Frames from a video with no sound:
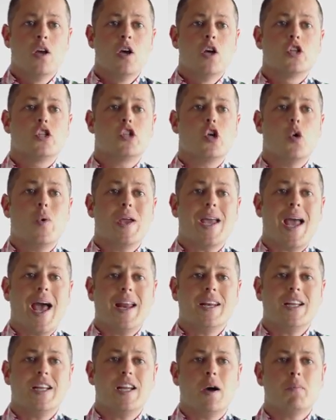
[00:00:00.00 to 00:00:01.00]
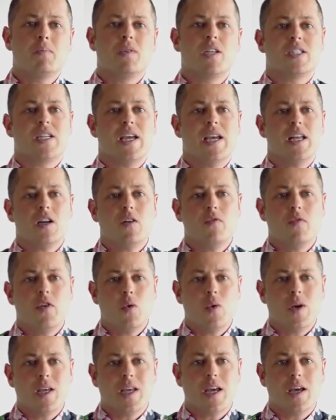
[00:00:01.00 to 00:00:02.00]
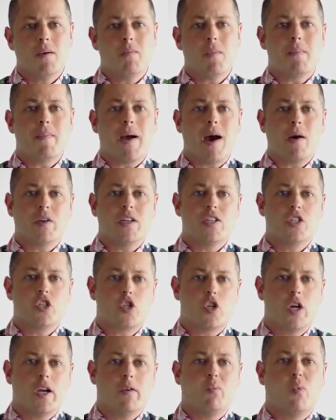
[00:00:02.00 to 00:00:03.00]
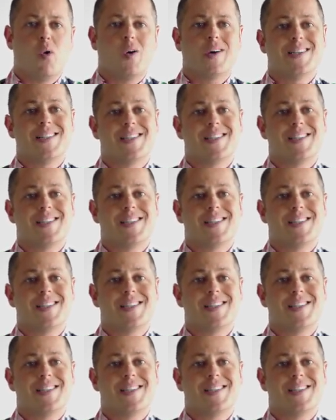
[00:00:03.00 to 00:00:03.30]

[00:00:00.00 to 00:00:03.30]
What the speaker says: So we ended up just interviewing him about his trip while he